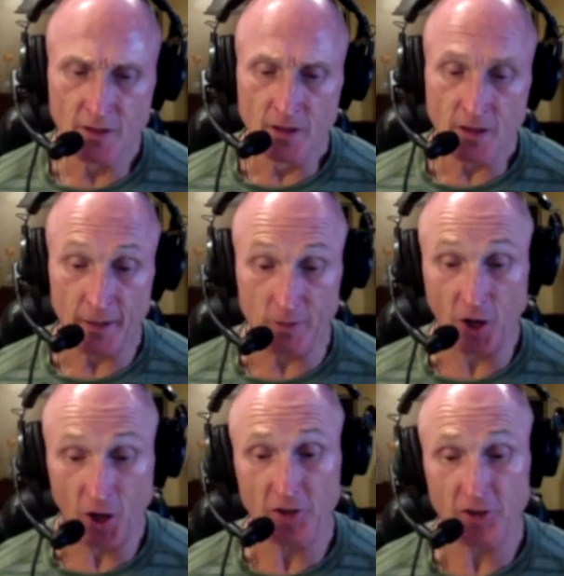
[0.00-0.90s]
And it was
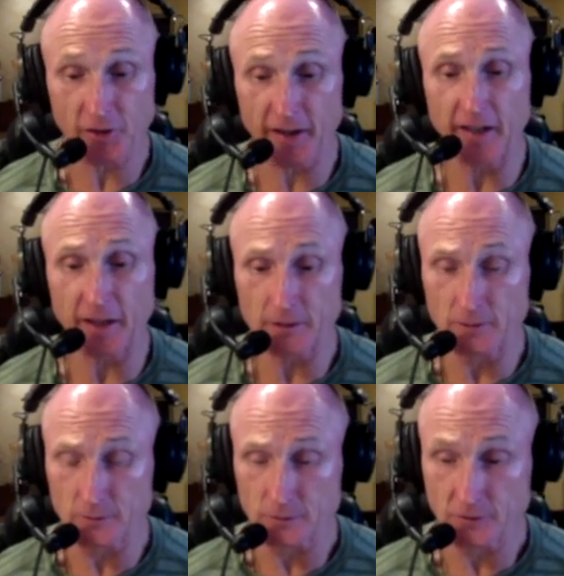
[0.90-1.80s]
hard training,
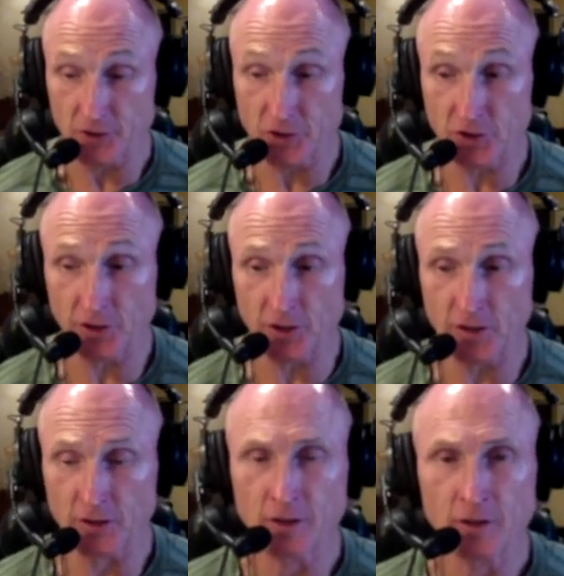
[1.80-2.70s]
for
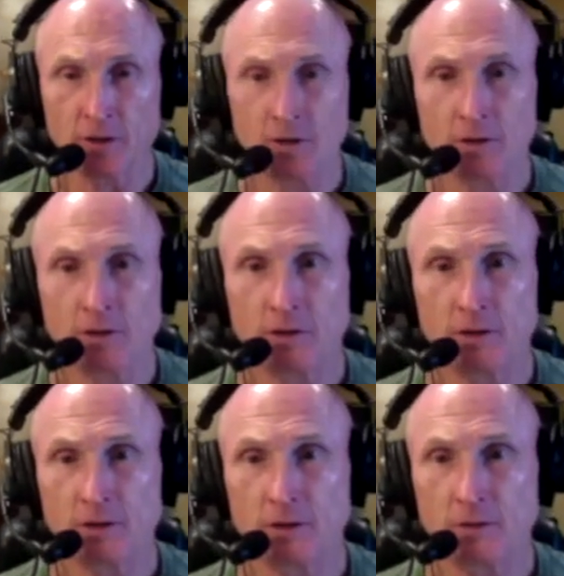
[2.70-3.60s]
sure,
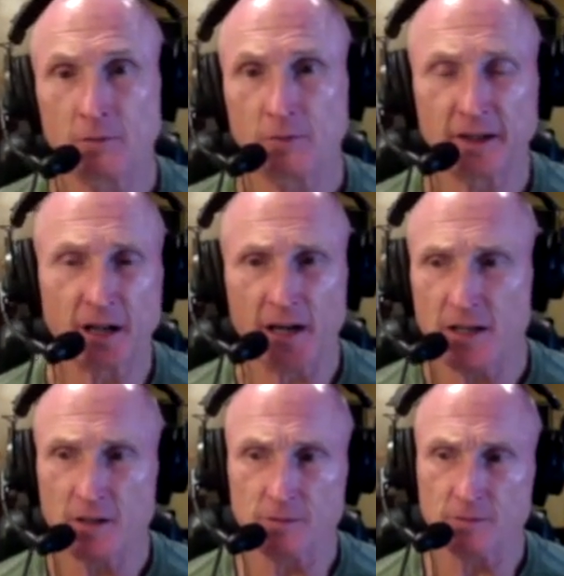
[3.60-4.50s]
but
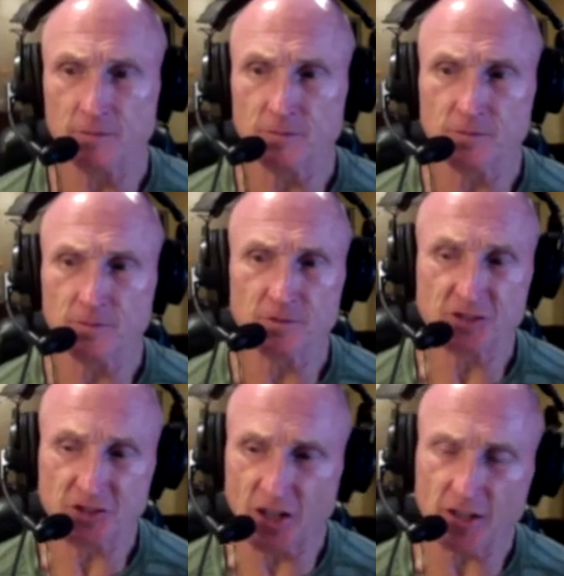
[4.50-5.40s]
I
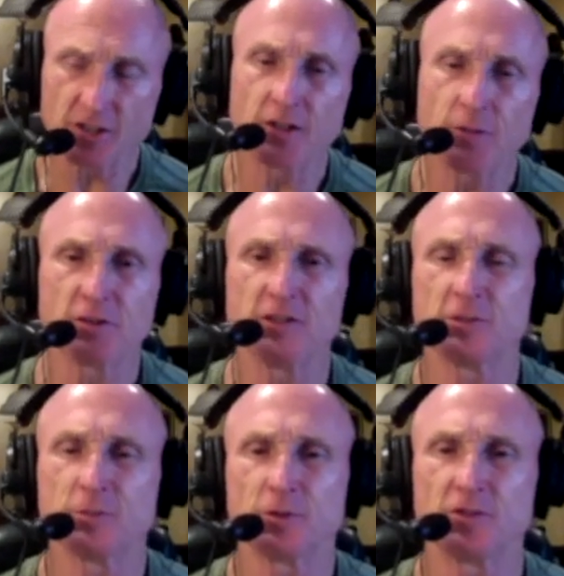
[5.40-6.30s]
stuck to the
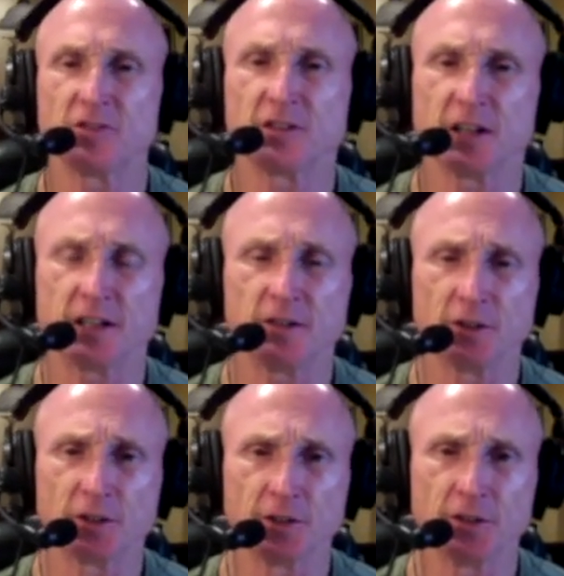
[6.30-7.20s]
principles that I had
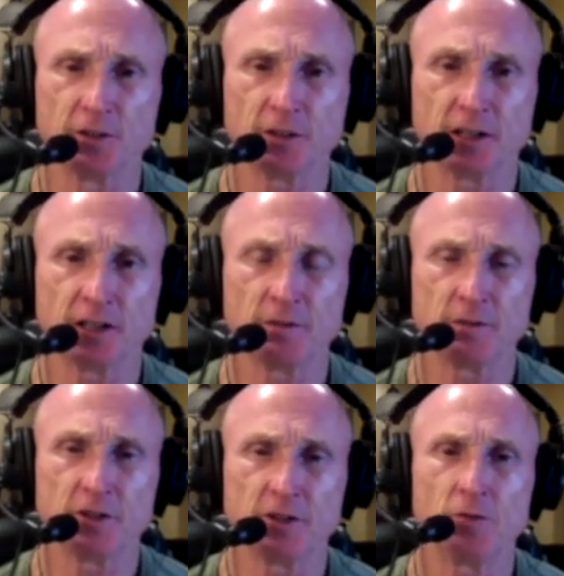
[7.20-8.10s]
learned. And,
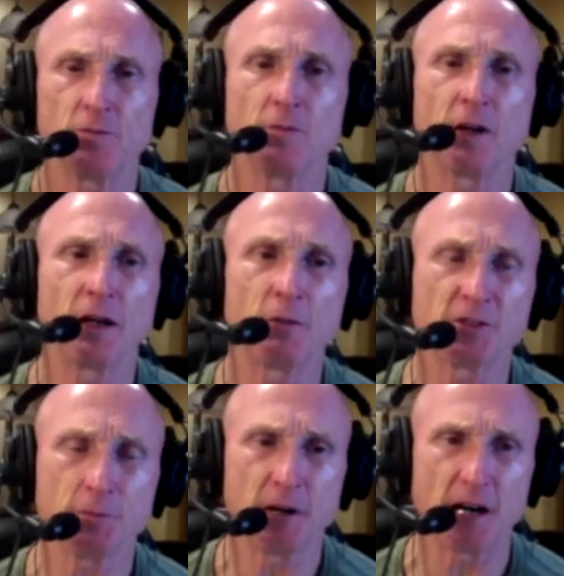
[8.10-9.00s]
you know, I
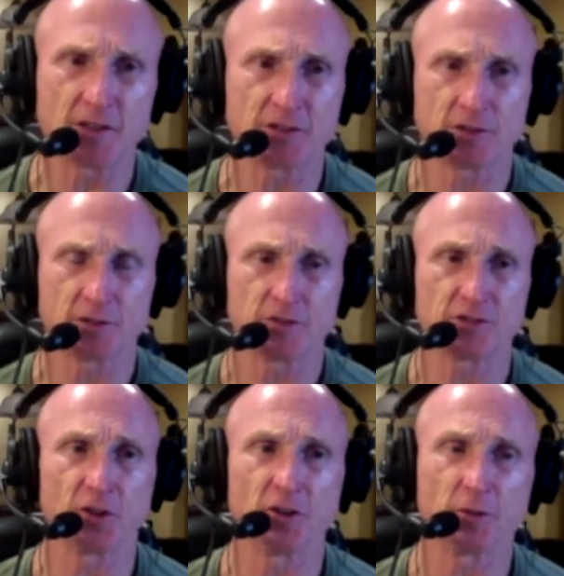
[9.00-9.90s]
was a boxer
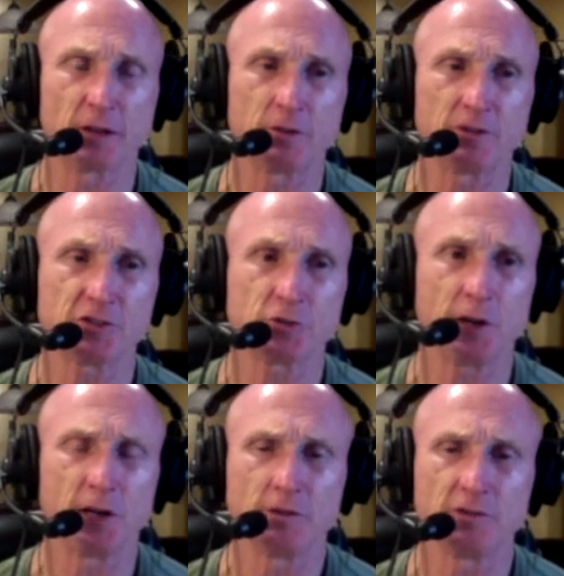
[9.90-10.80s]
starting when I was twelve.